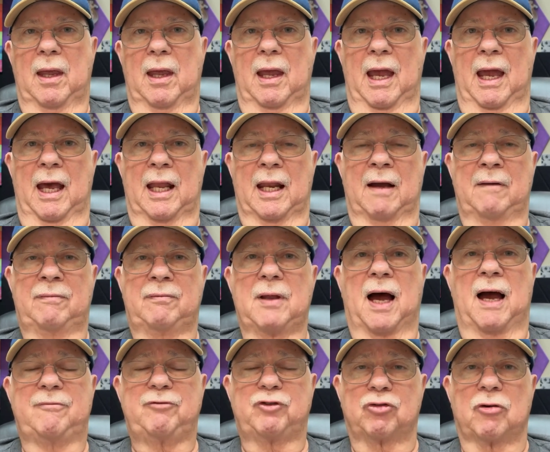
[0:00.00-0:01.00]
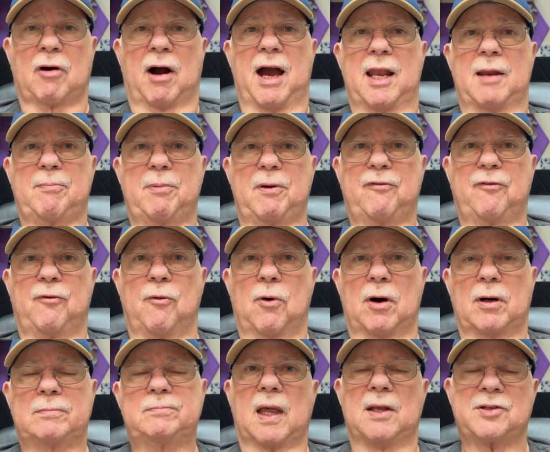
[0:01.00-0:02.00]
And I've tried it
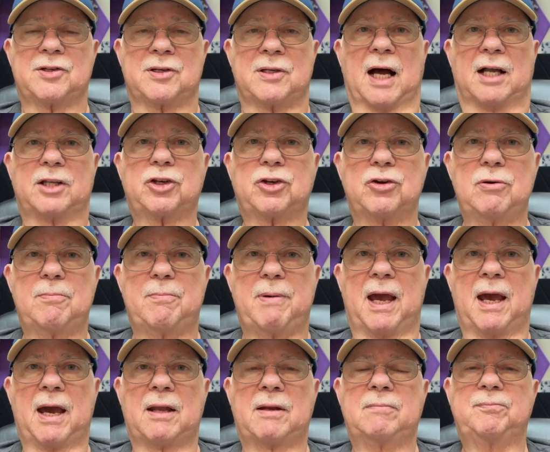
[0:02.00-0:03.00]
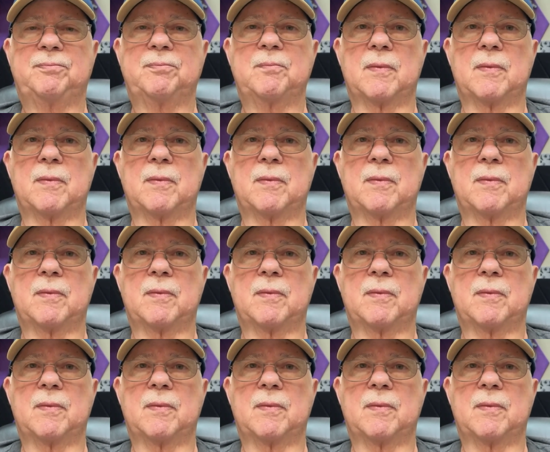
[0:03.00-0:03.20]
before. It's not too bad.